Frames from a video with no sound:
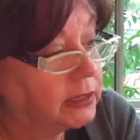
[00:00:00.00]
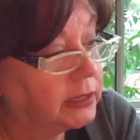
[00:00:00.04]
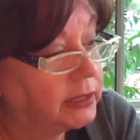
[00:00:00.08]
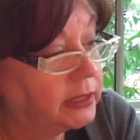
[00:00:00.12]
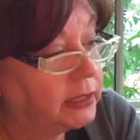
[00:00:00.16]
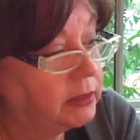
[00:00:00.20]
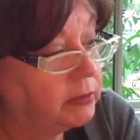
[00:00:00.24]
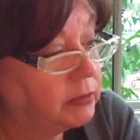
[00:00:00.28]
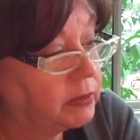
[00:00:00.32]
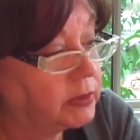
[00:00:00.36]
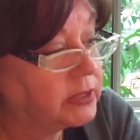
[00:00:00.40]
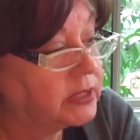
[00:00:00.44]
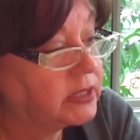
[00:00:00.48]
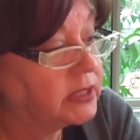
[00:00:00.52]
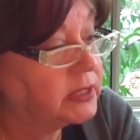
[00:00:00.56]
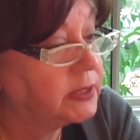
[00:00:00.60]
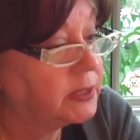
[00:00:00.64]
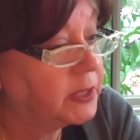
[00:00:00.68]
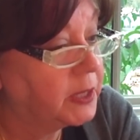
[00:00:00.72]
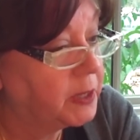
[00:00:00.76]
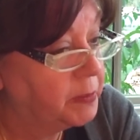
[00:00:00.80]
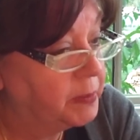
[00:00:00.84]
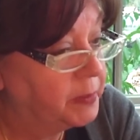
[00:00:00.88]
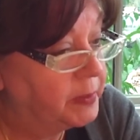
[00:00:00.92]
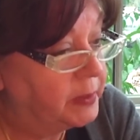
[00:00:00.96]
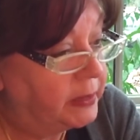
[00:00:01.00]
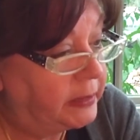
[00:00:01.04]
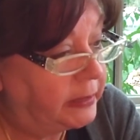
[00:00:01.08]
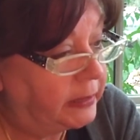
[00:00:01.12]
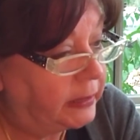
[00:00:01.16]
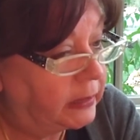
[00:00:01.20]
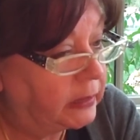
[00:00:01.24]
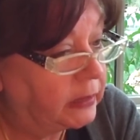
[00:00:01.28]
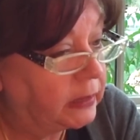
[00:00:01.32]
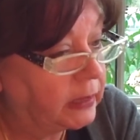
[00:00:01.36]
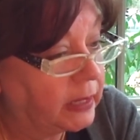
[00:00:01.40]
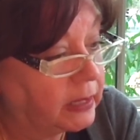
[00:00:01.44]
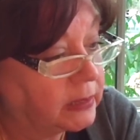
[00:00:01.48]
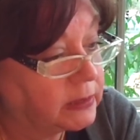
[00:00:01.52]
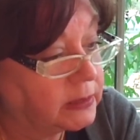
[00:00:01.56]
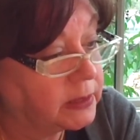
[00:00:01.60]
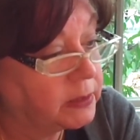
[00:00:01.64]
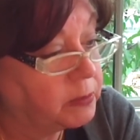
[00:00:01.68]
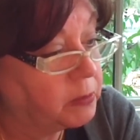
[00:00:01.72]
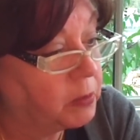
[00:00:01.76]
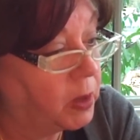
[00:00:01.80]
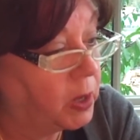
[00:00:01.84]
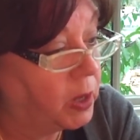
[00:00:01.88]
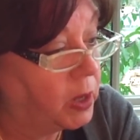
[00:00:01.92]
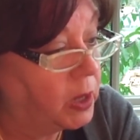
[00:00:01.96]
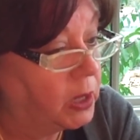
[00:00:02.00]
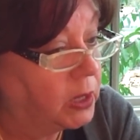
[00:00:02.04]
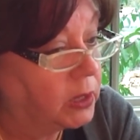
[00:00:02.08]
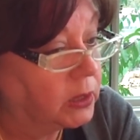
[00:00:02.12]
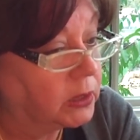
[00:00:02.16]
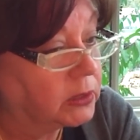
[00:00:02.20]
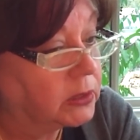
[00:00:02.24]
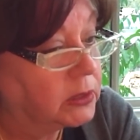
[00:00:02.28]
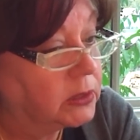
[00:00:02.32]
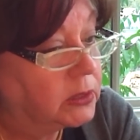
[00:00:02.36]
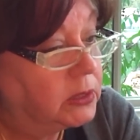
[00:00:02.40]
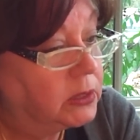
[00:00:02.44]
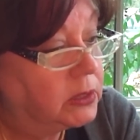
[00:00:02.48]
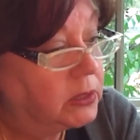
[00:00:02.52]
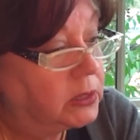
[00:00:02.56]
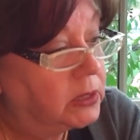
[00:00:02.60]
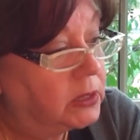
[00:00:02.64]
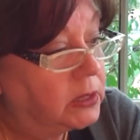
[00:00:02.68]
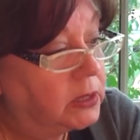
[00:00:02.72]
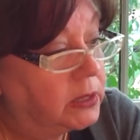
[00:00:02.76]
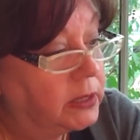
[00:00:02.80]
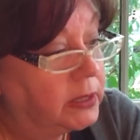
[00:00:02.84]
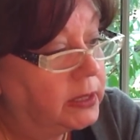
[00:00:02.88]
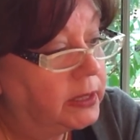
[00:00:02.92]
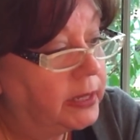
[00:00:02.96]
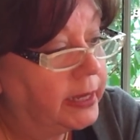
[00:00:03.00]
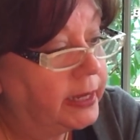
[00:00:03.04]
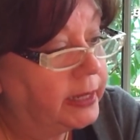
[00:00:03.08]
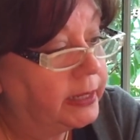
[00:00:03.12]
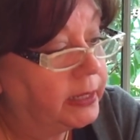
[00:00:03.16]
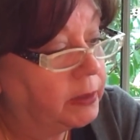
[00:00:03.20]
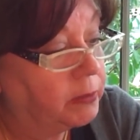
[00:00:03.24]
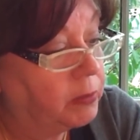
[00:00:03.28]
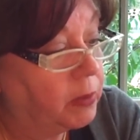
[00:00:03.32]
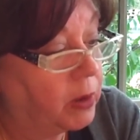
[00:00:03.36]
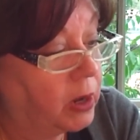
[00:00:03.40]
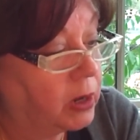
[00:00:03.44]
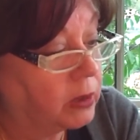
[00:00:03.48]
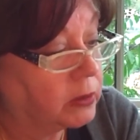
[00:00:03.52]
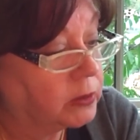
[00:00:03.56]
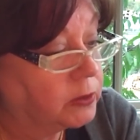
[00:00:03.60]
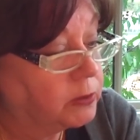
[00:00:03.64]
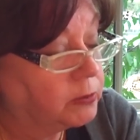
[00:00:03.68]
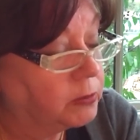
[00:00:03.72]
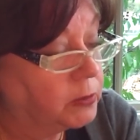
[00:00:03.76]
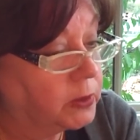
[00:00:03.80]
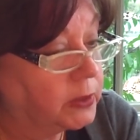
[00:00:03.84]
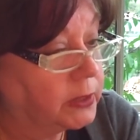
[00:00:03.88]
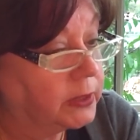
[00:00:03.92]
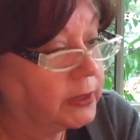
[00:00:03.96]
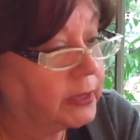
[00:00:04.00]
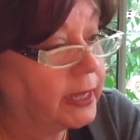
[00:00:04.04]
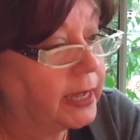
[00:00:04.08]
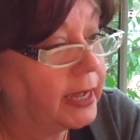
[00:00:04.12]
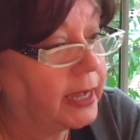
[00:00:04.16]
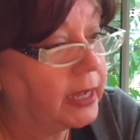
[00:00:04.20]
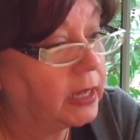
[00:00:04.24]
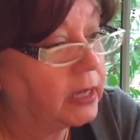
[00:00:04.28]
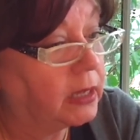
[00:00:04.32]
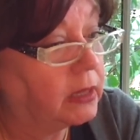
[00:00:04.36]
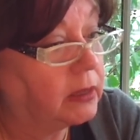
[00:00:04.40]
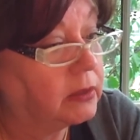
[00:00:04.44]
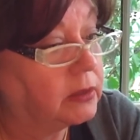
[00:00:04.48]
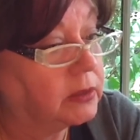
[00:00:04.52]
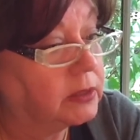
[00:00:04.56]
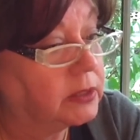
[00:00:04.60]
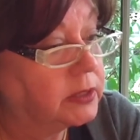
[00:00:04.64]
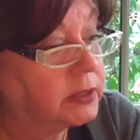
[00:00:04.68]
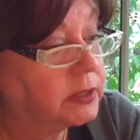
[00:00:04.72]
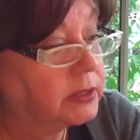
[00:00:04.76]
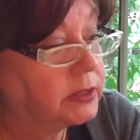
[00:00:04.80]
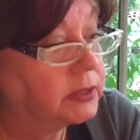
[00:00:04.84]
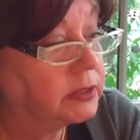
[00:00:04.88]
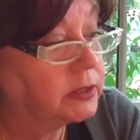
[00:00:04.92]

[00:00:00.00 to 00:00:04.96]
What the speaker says: He was stumbling as he walked, and he walked toward the house,